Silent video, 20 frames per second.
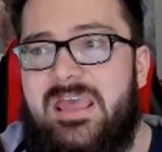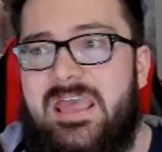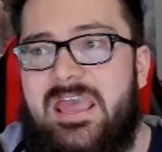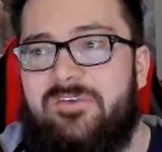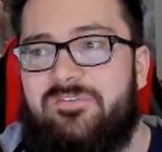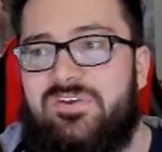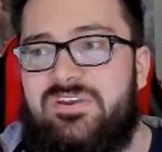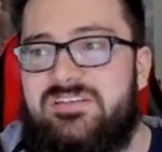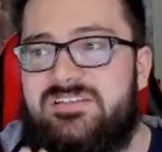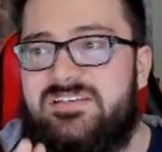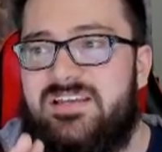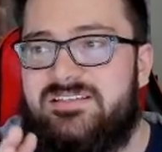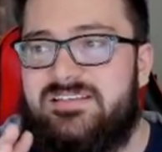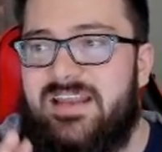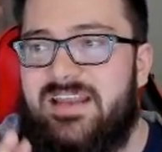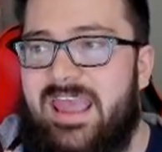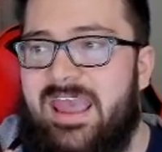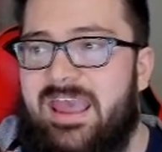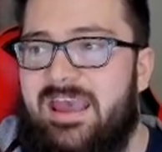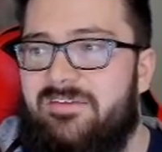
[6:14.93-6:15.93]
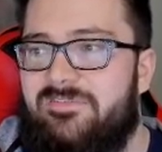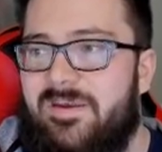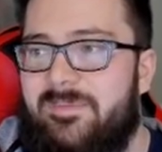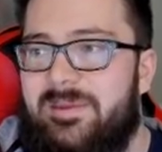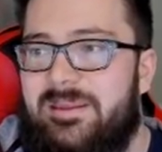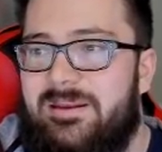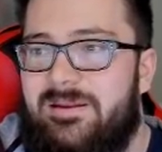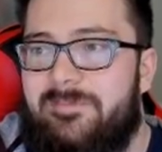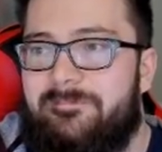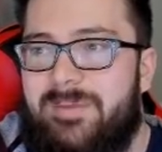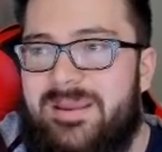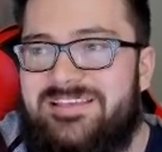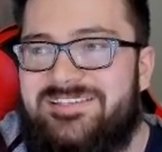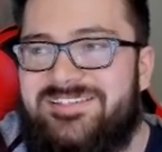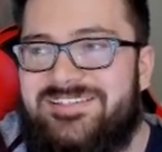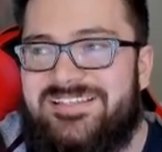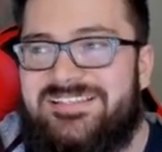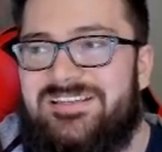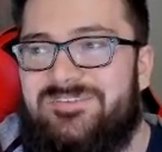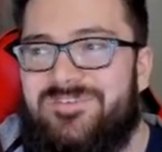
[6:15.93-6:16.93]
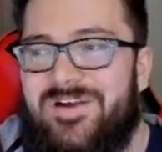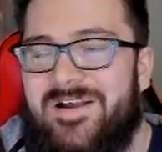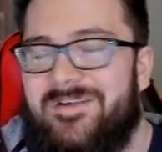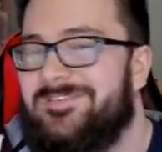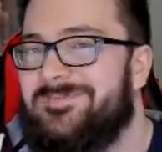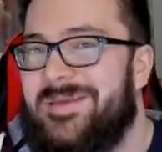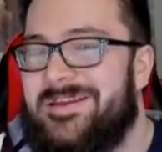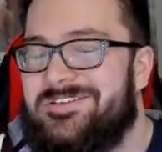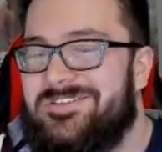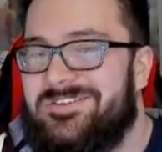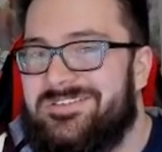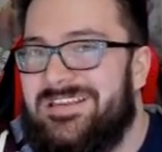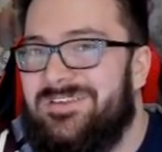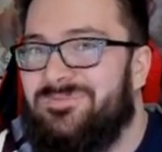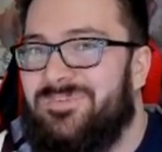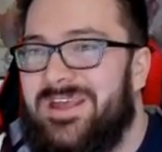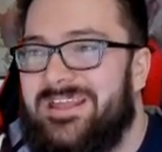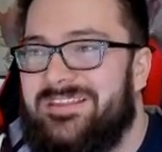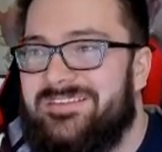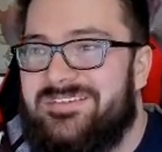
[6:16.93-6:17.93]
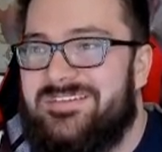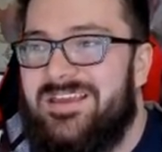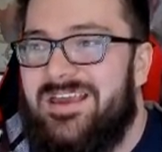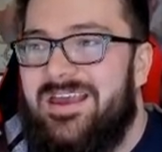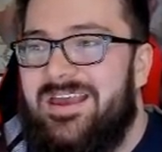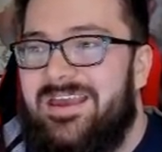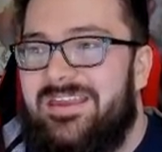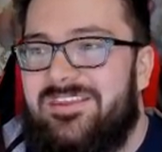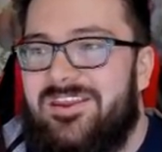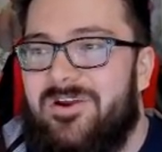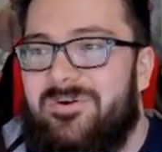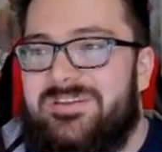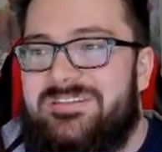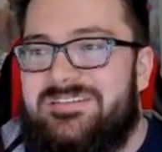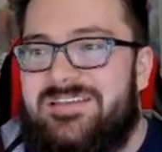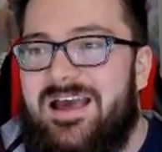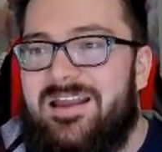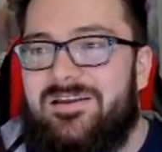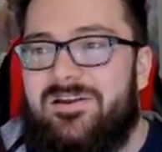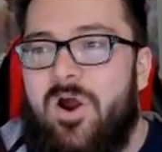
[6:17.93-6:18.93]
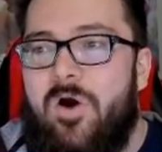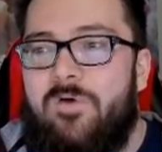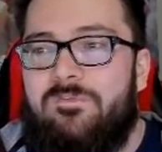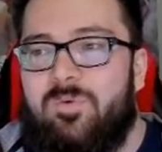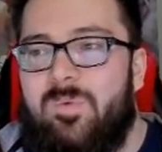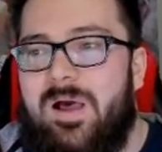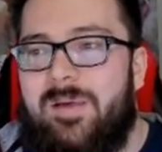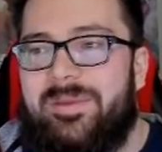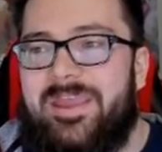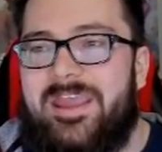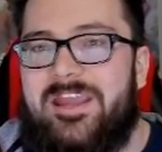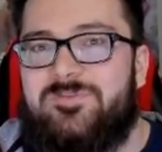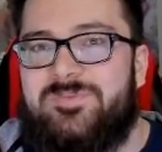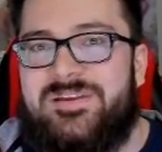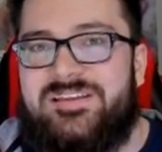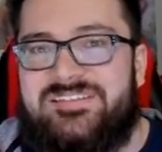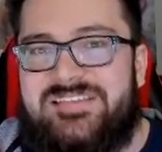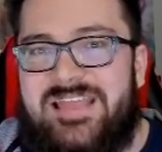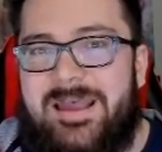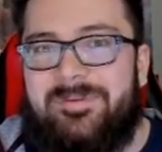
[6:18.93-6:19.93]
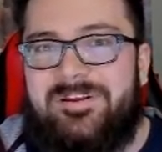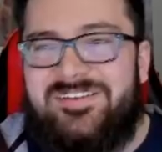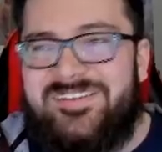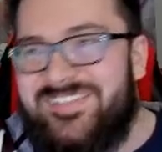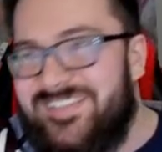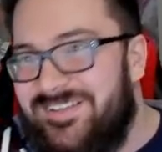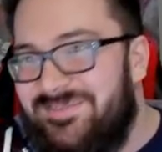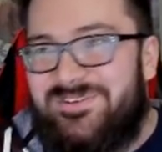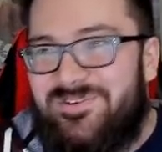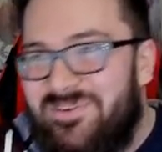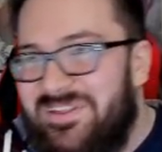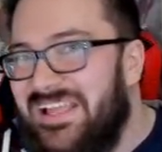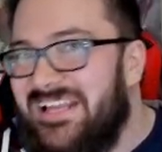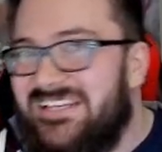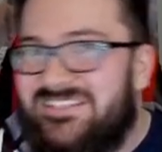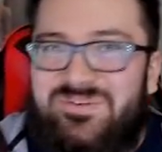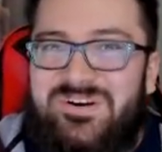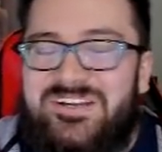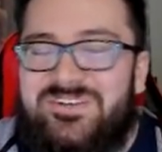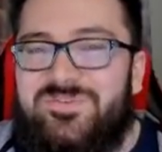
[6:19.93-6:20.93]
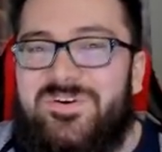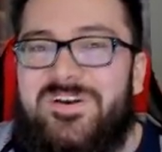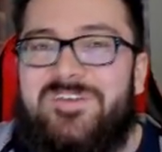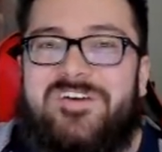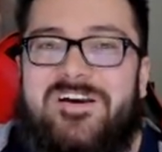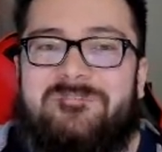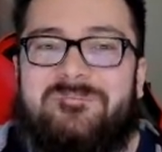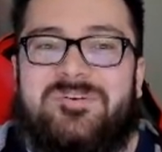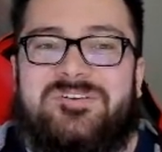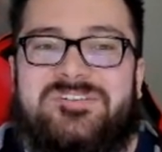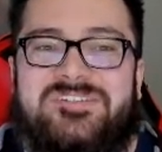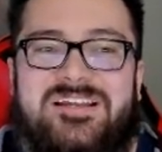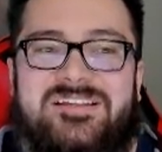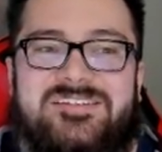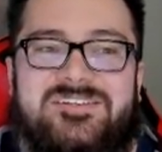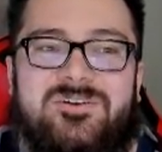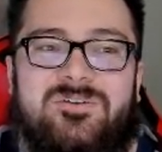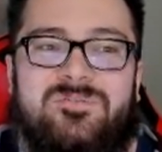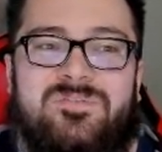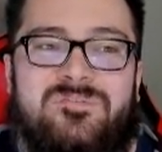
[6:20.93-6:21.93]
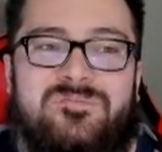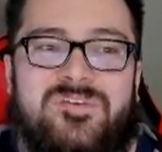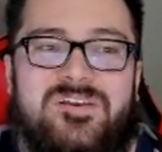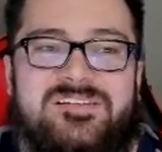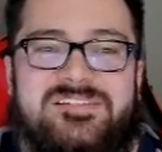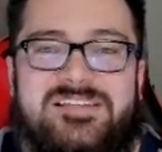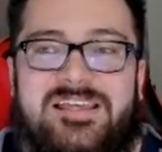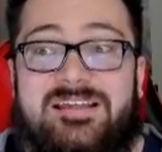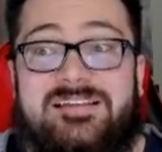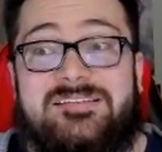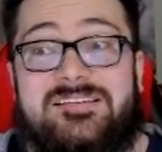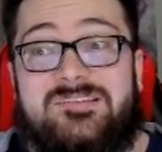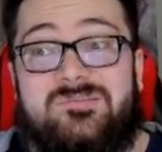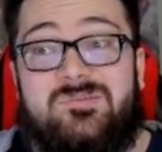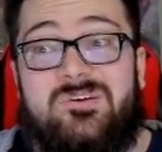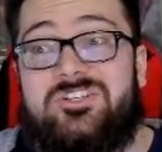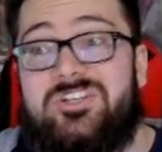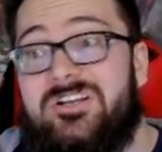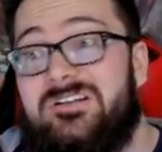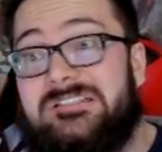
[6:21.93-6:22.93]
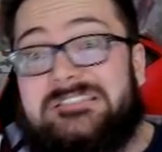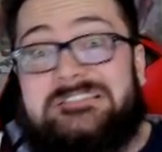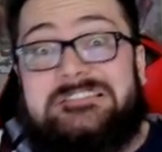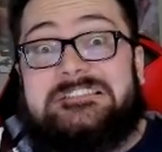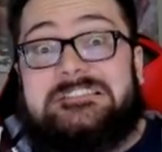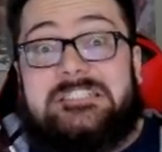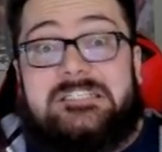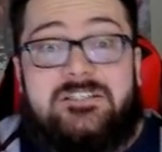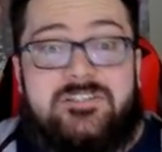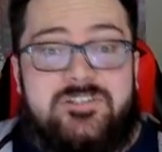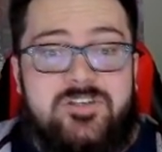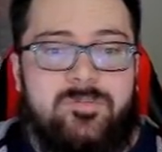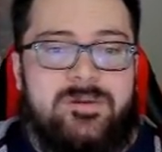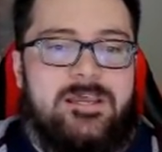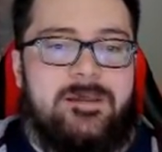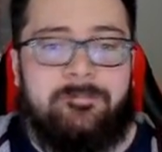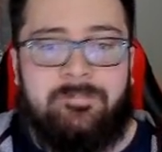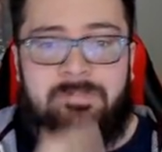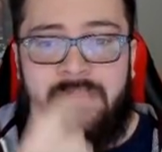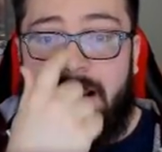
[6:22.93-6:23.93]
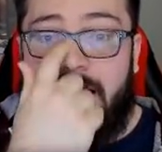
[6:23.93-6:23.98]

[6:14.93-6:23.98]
If he doesn't have, I mean, a base 65 special defense, you know, he's got an overwhelming HP stat, but it'll still be doing like 20-25%. So if he feels like that's a switch in, so be it.